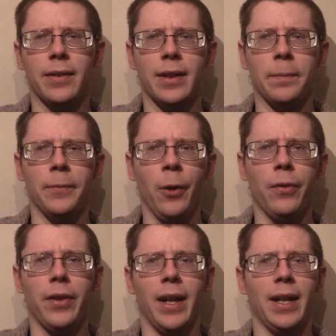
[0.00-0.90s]

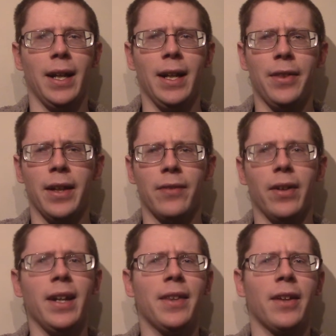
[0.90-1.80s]
Notice anything, if
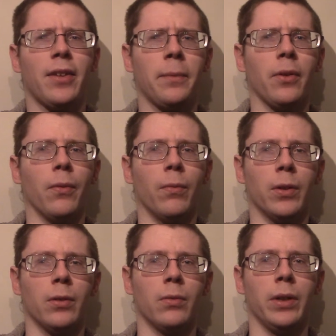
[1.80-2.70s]
anything seems a
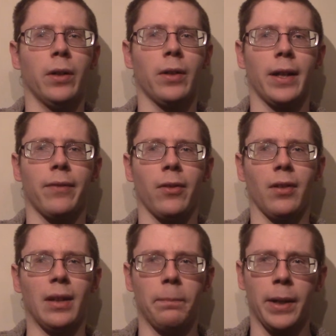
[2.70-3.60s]
little weird, like if they're
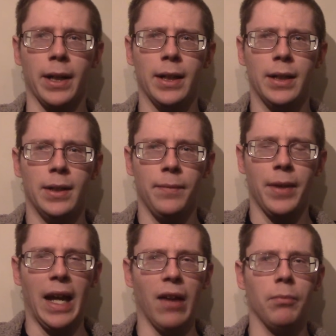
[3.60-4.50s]
limping,
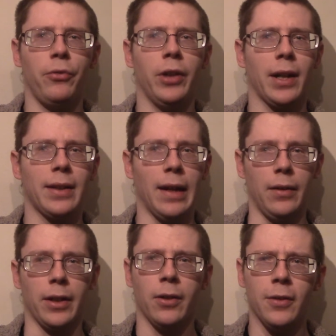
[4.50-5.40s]
have them checked
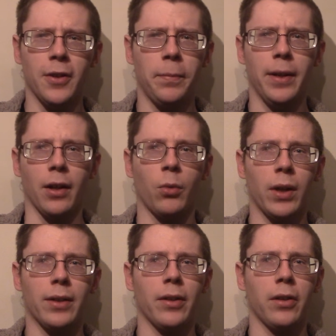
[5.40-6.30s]
out. It could just be a
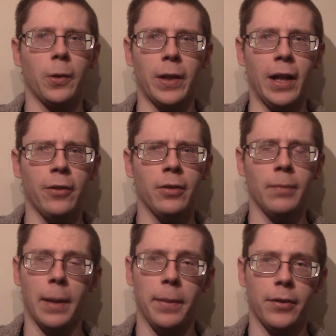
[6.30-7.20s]
quick dislocation.
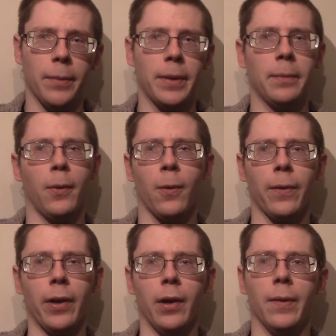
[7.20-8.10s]
Might be something more,
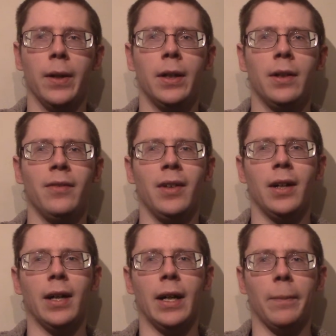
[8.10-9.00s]
though.
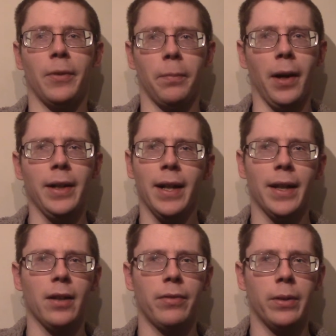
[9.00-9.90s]
Spud had
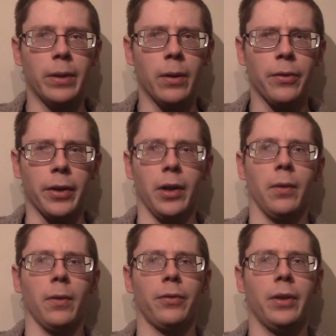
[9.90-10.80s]
that a few years ago,
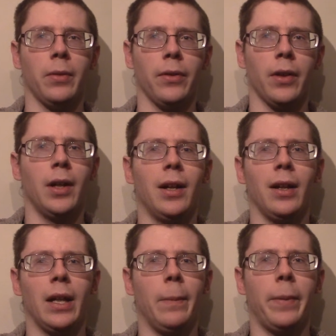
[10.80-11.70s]
where she was
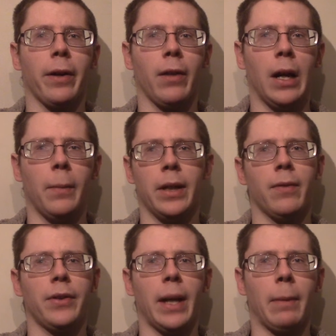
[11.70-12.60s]
limping around, but
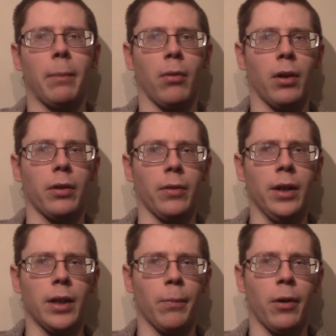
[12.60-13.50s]
every time I brought her
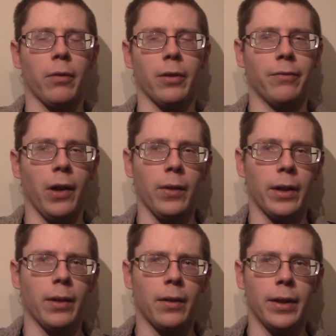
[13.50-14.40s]
in fairly
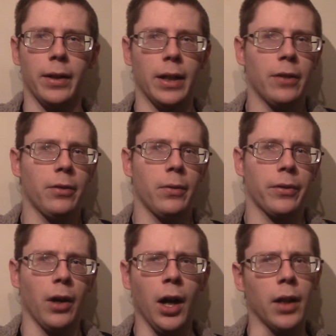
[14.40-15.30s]
quickly, the issue was
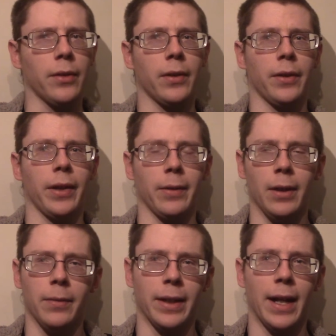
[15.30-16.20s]
gone. So it's like,
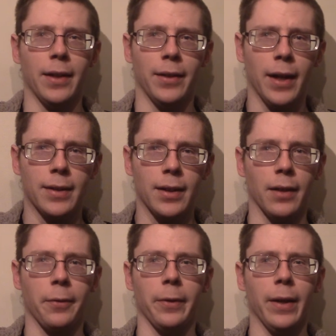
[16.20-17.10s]
well, we can't detect it
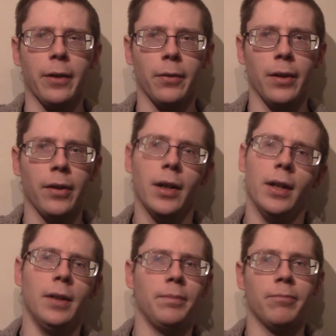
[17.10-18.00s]
unless we do x-rays,
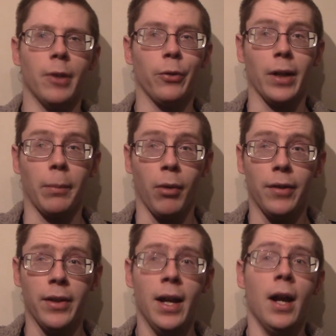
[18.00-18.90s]
which are kind of
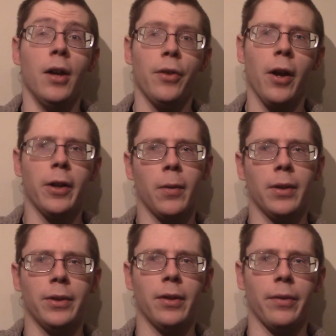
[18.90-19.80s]
pricey. So you don't
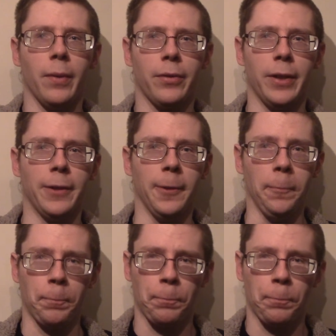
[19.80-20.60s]
want to do this unless you need to.